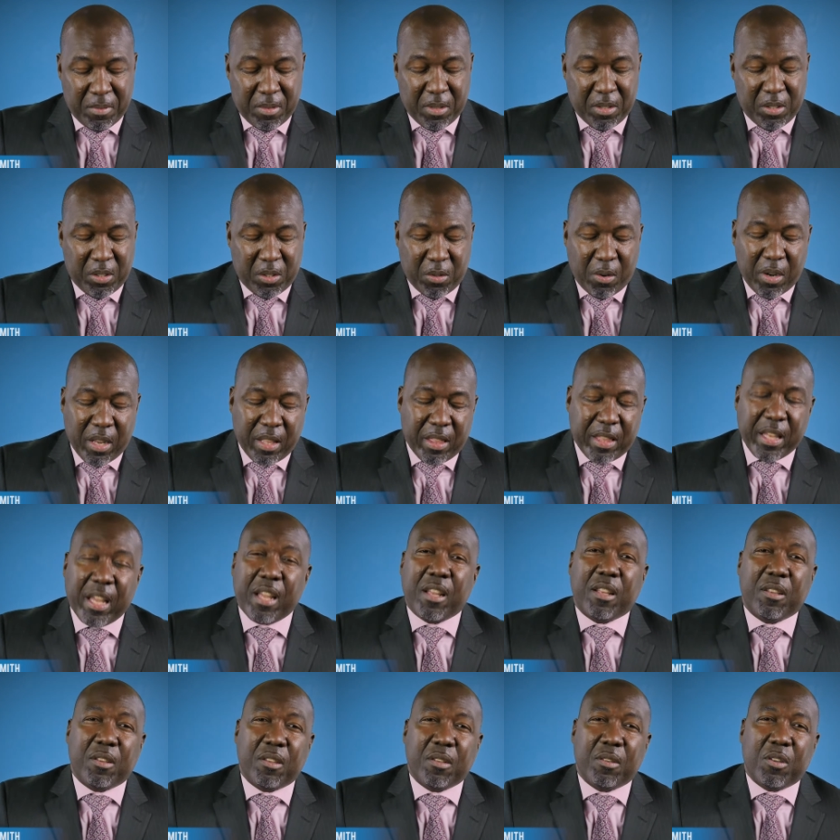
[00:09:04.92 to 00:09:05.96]
So I thank
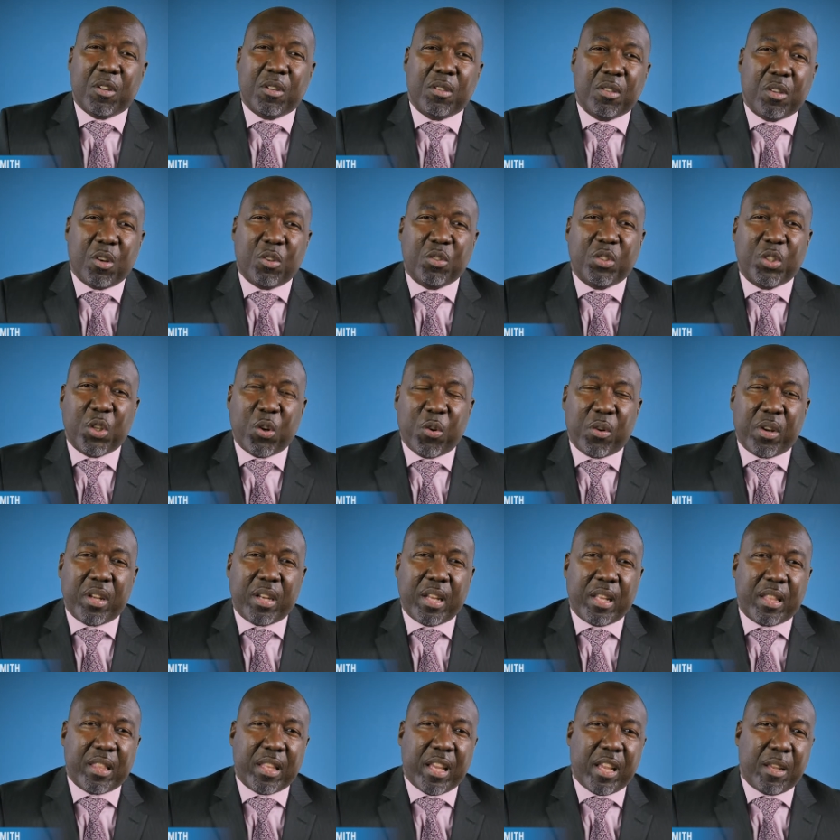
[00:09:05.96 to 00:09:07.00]
Coach Hogan,
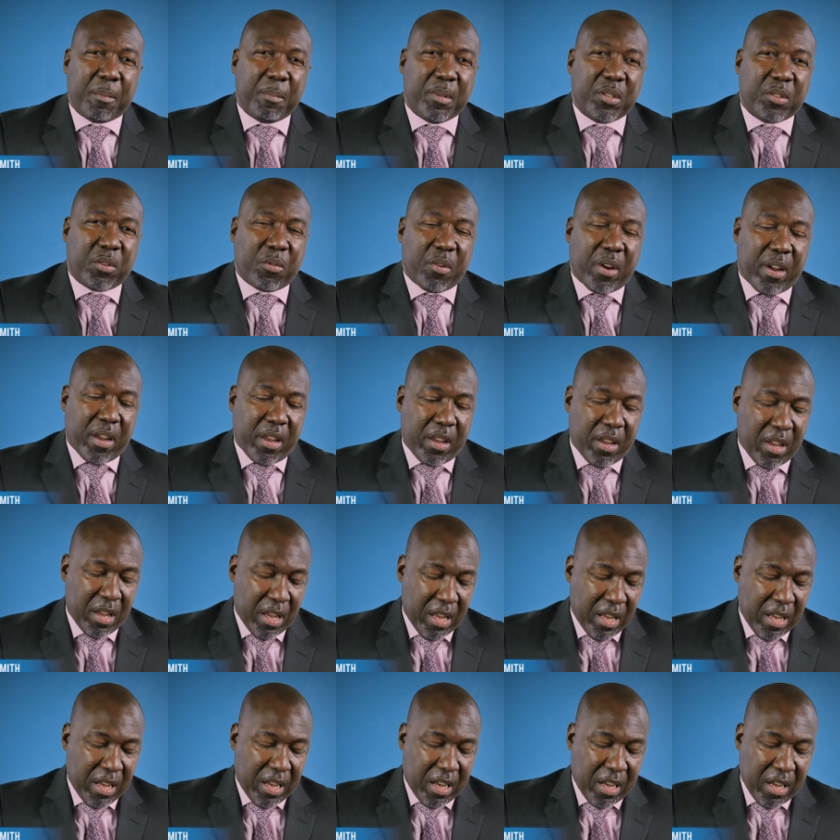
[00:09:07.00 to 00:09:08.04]
I thank Ms. Gray
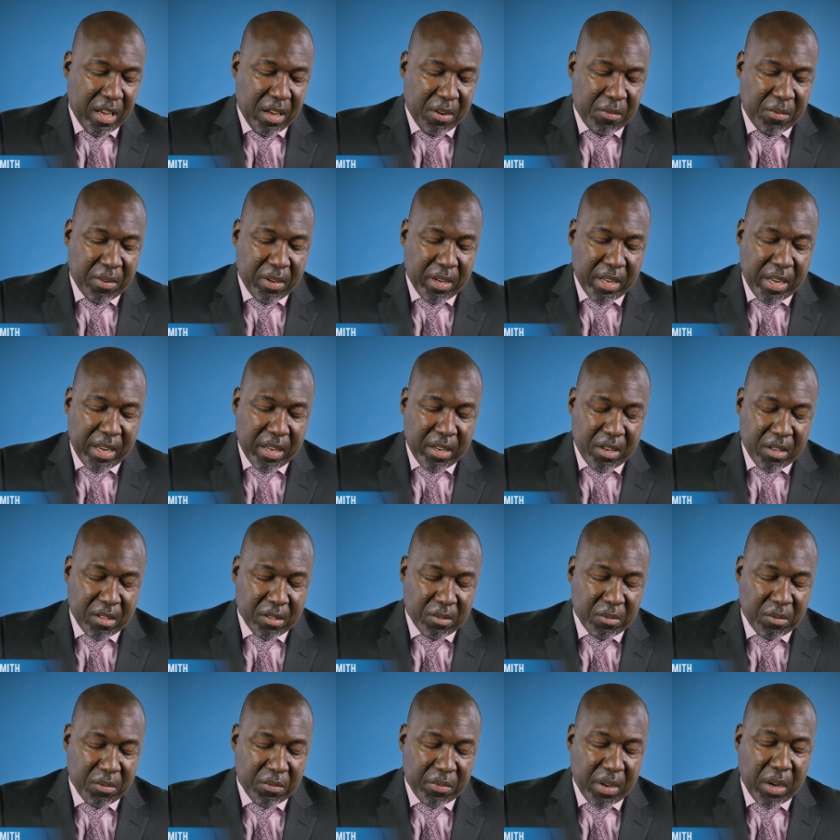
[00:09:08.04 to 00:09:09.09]
for laying the
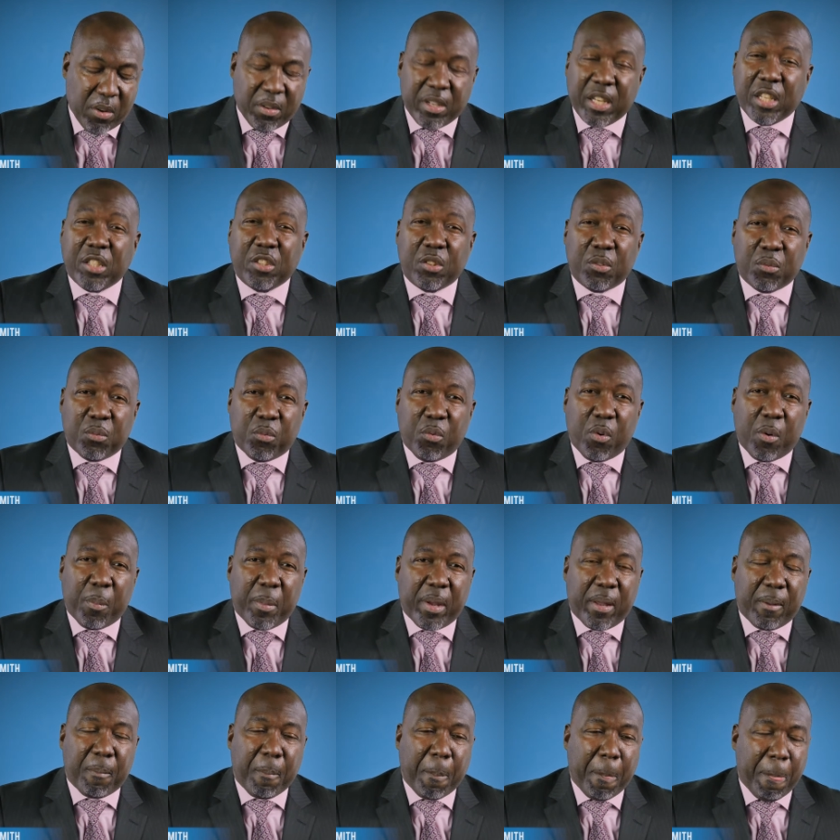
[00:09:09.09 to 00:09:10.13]
foundation for
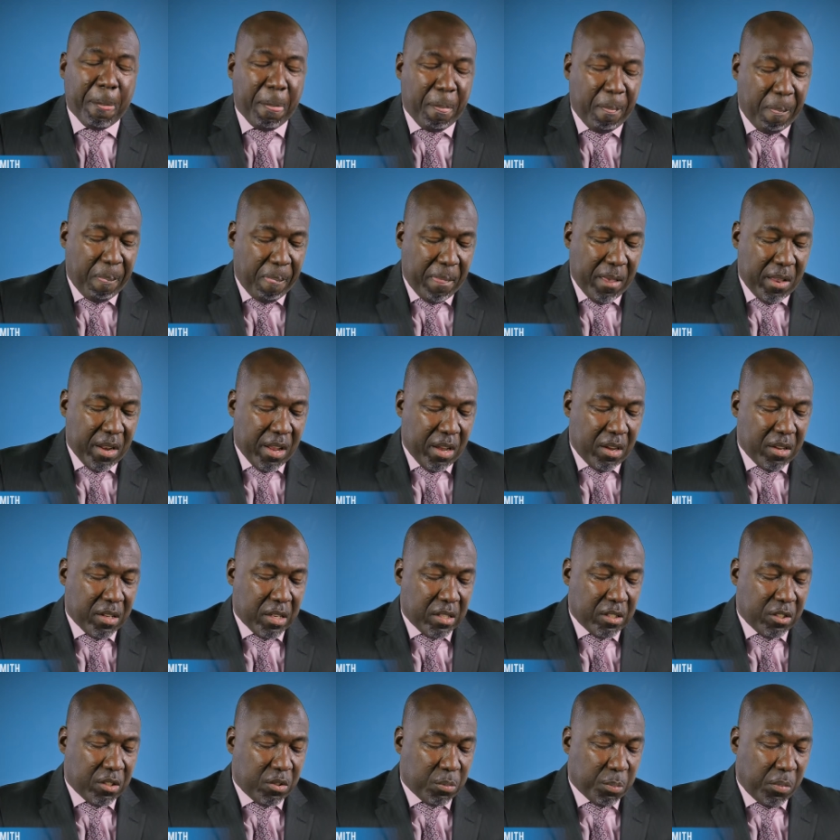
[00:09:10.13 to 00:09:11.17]
me.
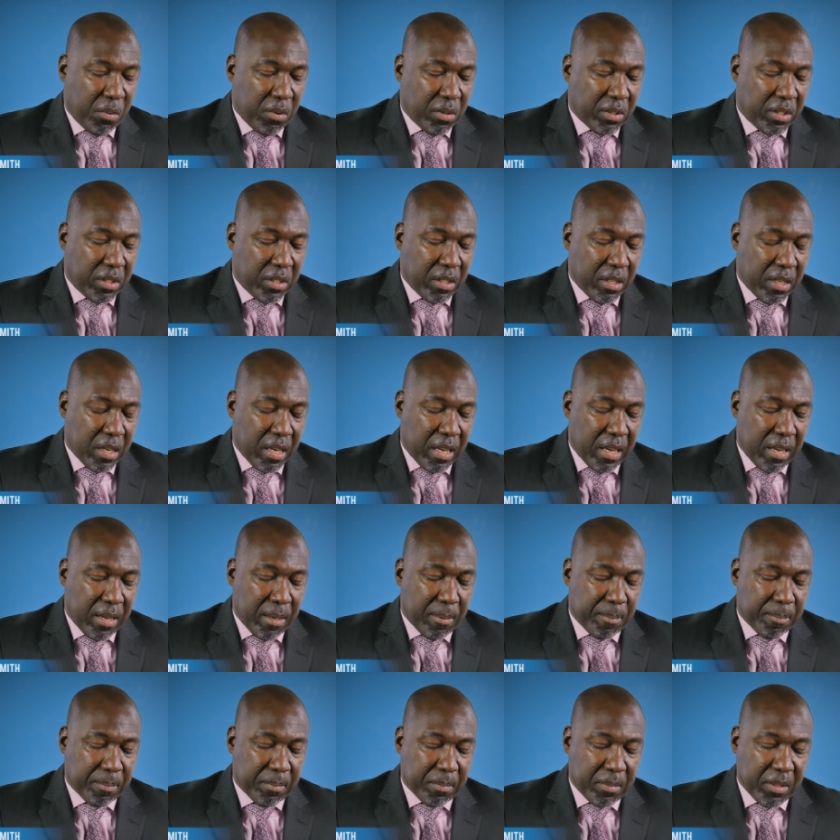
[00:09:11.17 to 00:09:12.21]
In sports
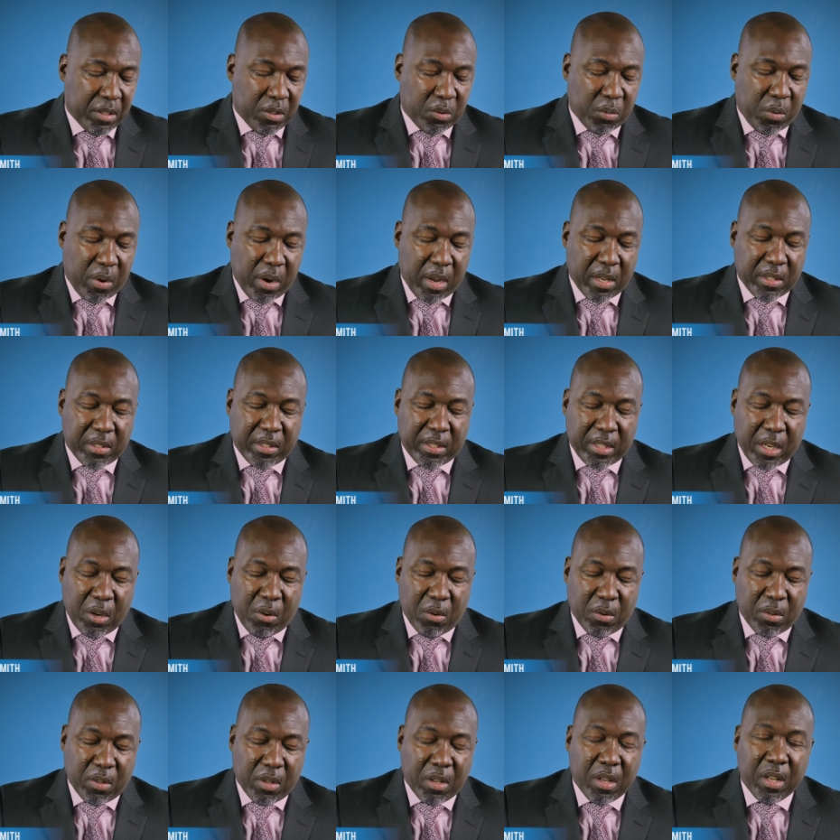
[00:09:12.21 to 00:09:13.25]
is where I
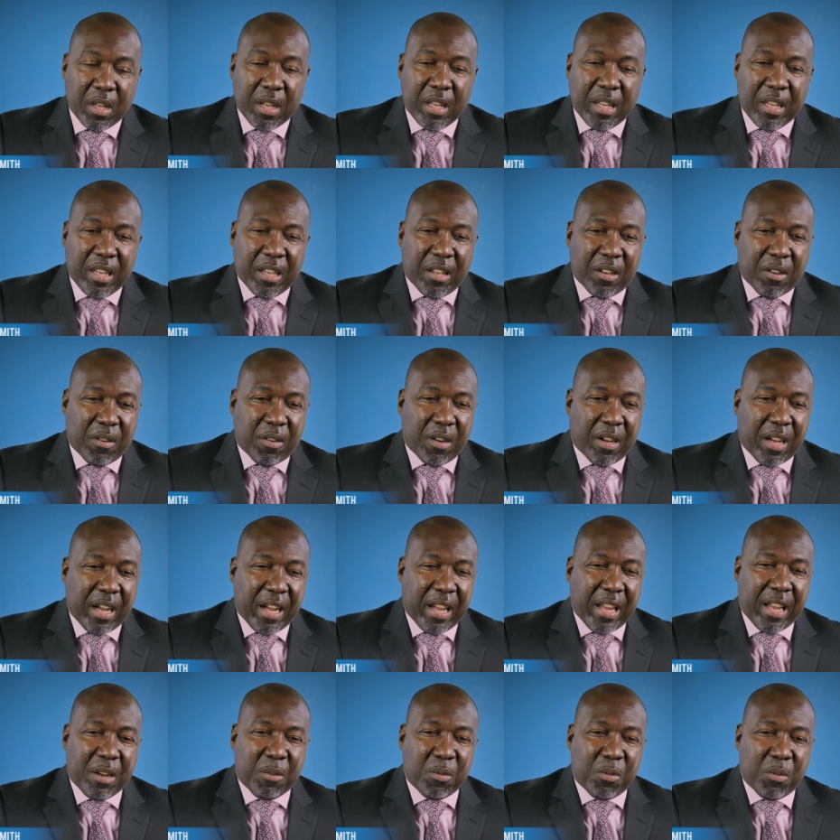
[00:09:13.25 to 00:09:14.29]
excelled. I
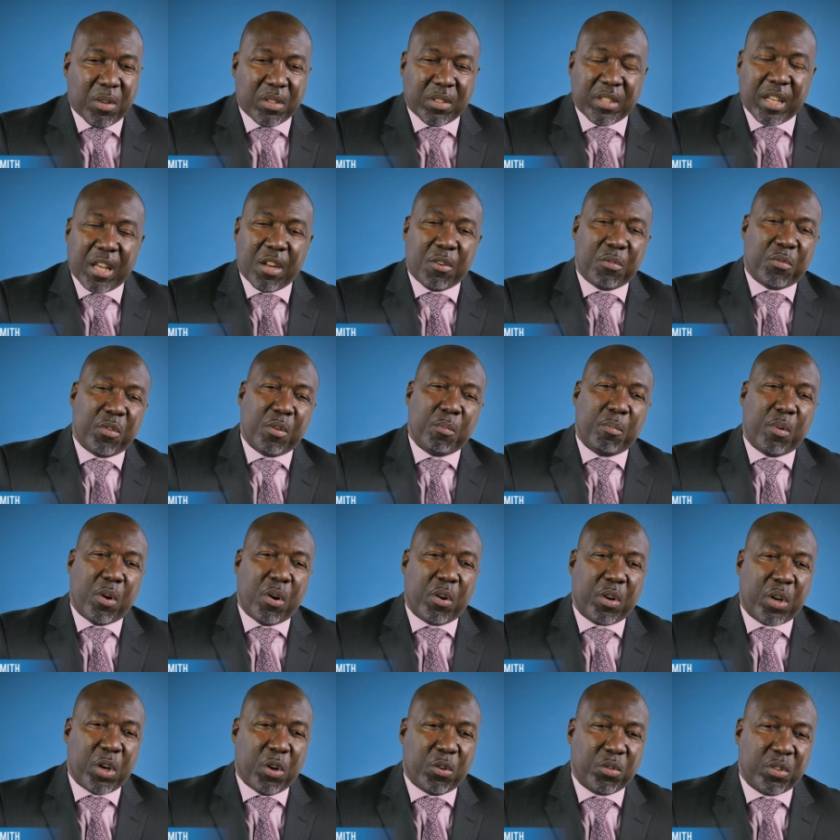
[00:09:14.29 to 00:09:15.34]
once had a football
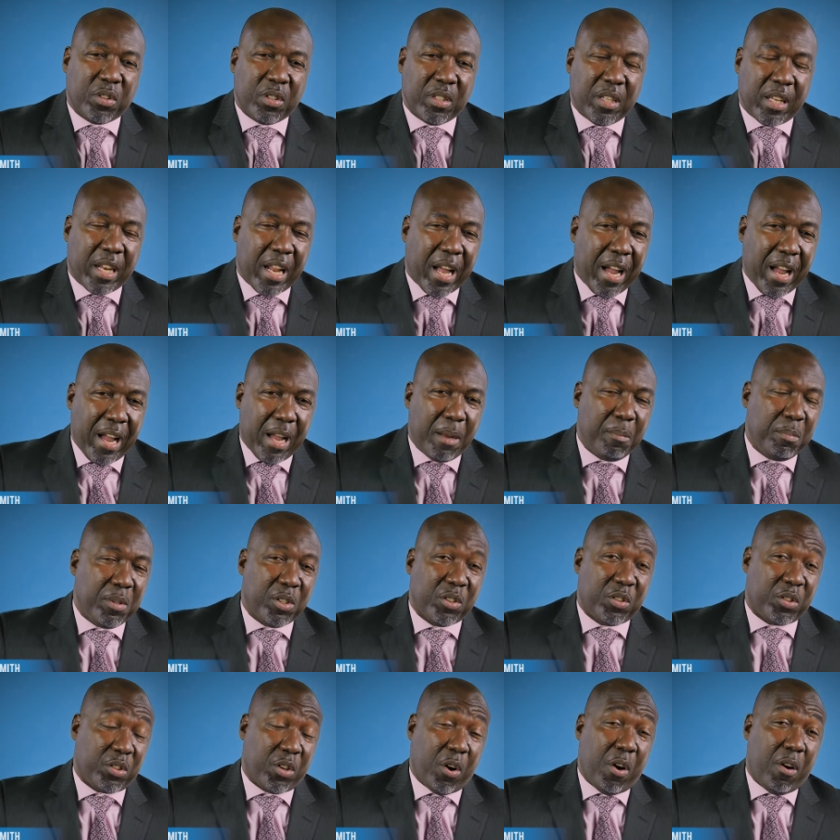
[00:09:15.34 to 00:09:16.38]
coach, and I'm the
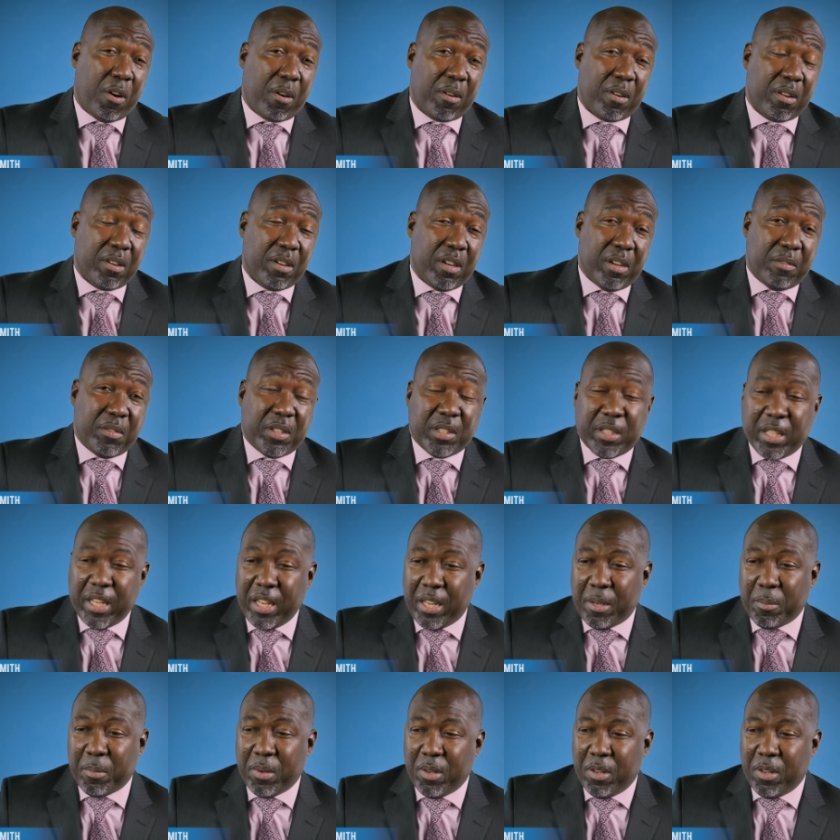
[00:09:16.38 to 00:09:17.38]
star of the team.